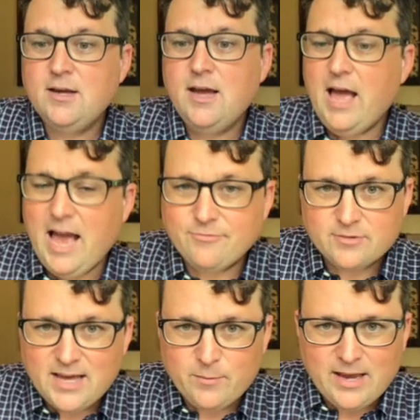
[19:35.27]
After
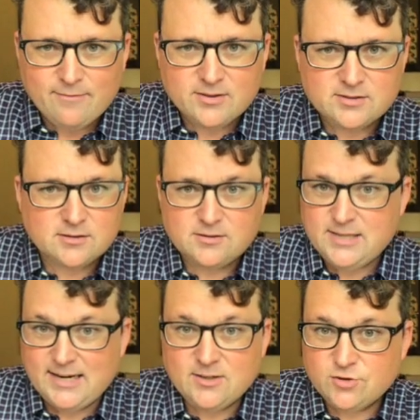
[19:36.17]
that, we have this
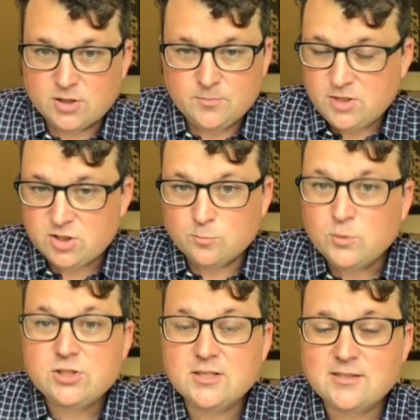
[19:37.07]
second circumcision,
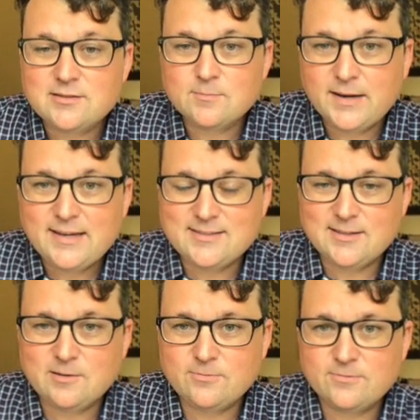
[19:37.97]
which is by
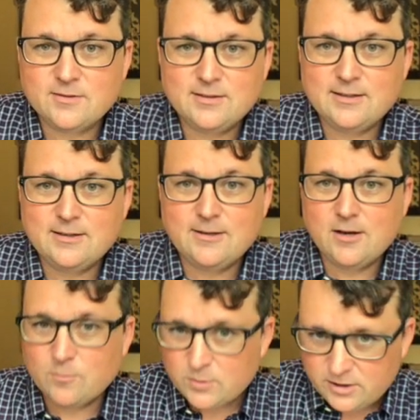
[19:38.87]
itself
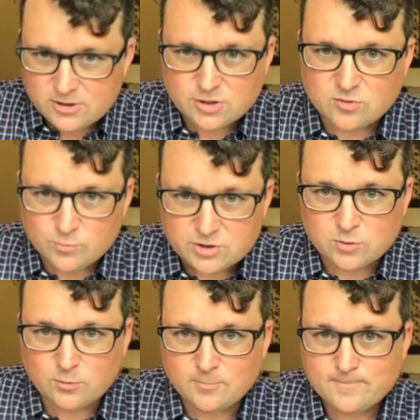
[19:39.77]
a religious
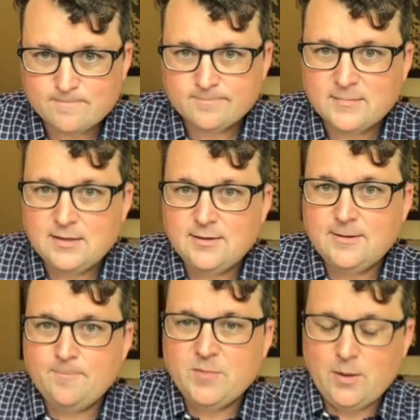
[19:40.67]
ritual.
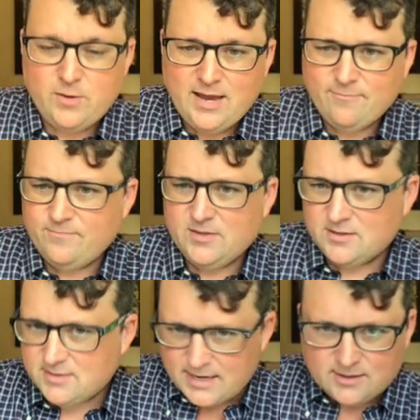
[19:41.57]
And we have the
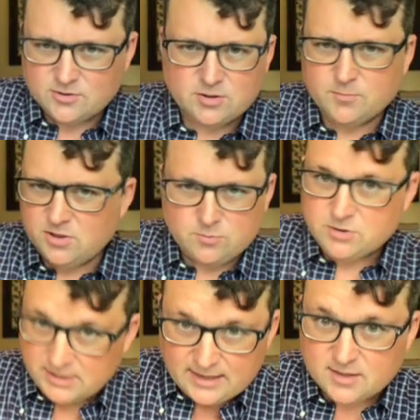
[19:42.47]
second circumcision, which
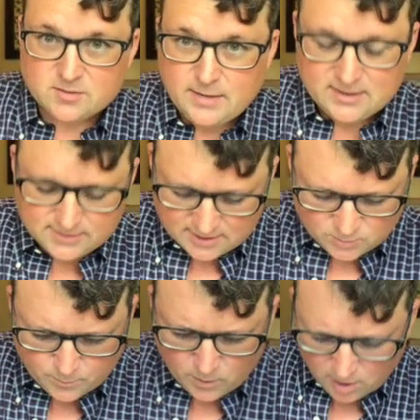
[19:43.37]
again doesn't make sense
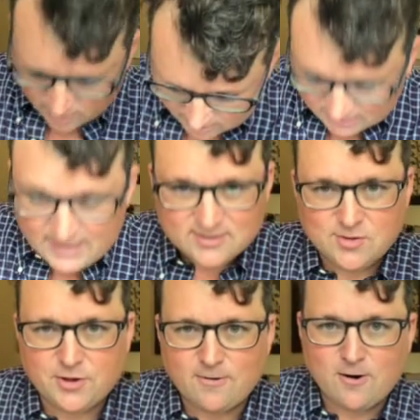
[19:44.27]
unless
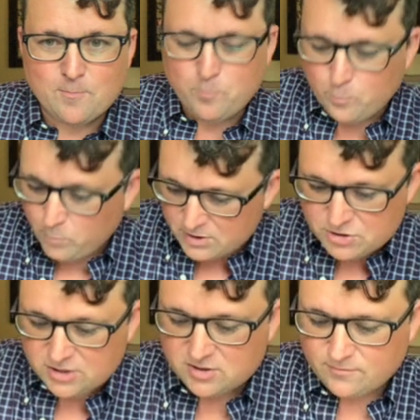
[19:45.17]
there are
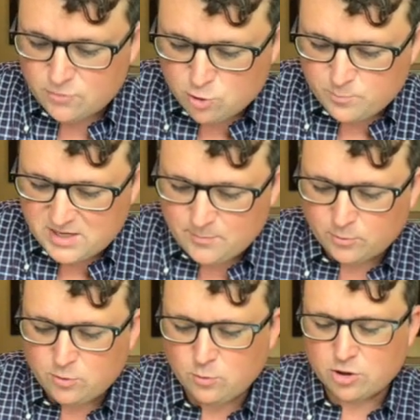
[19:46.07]
bunches of new
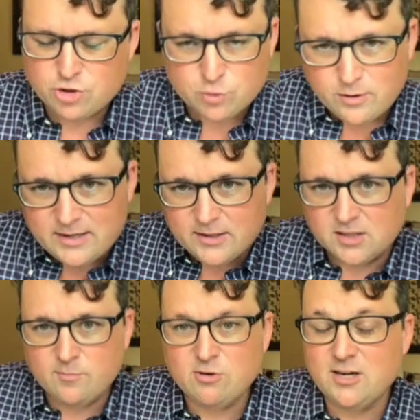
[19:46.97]
people who are joining the
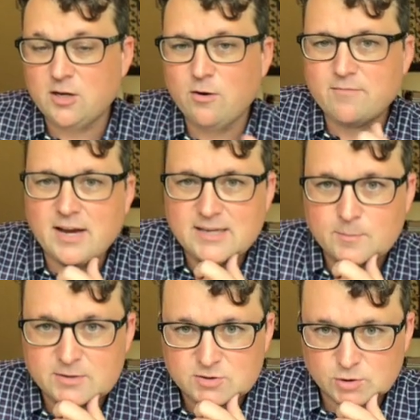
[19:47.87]
community who have not yet
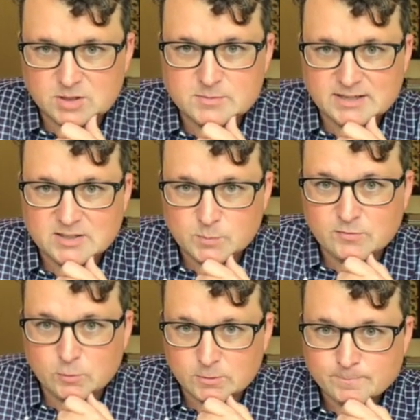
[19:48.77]
been circumcised
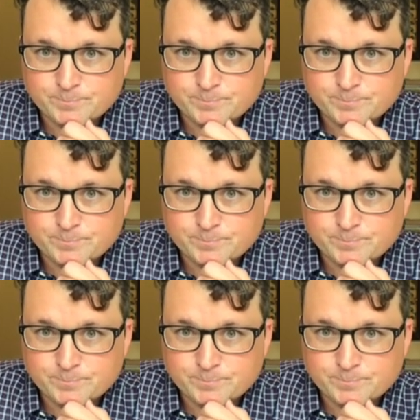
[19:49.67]
before.